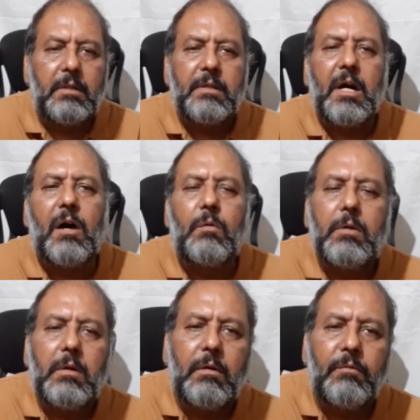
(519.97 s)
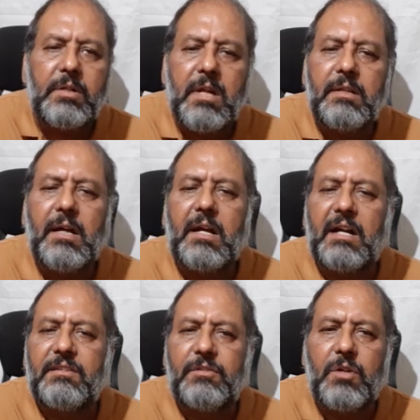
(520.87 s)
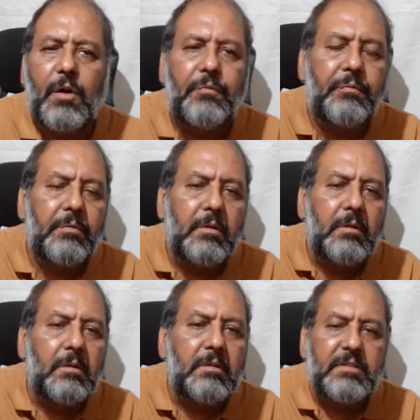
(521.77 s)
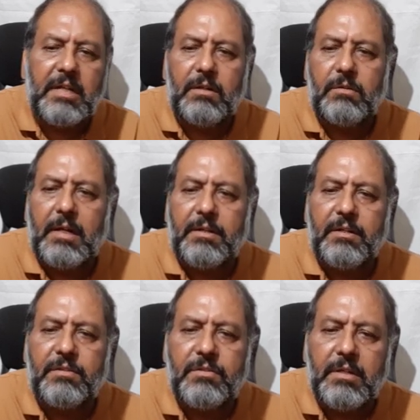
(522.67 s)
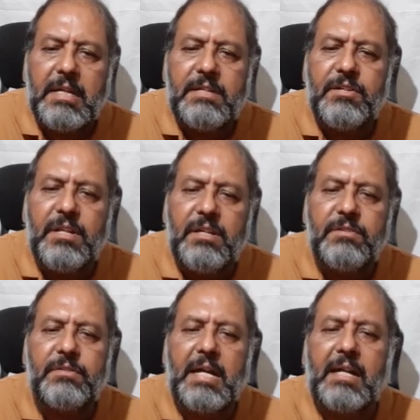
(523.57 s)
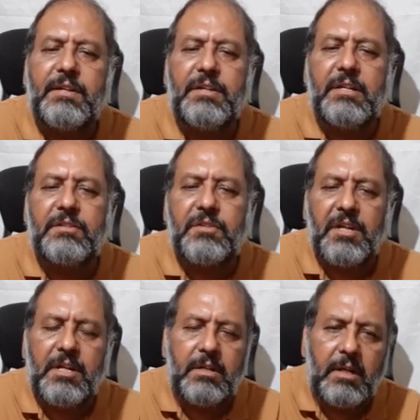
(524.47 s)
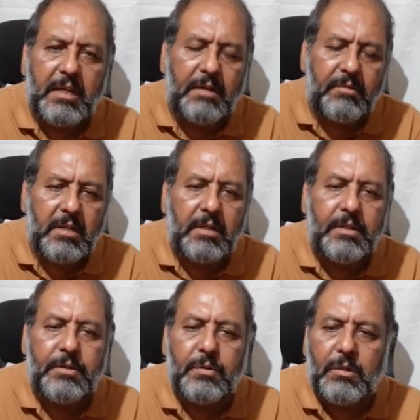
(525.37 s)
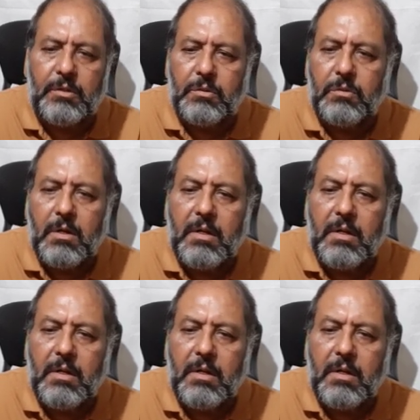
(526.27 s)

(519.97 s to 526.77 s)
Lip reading: Now, what are the causes of cellulitis? Injuries that tear skin, I have already told you.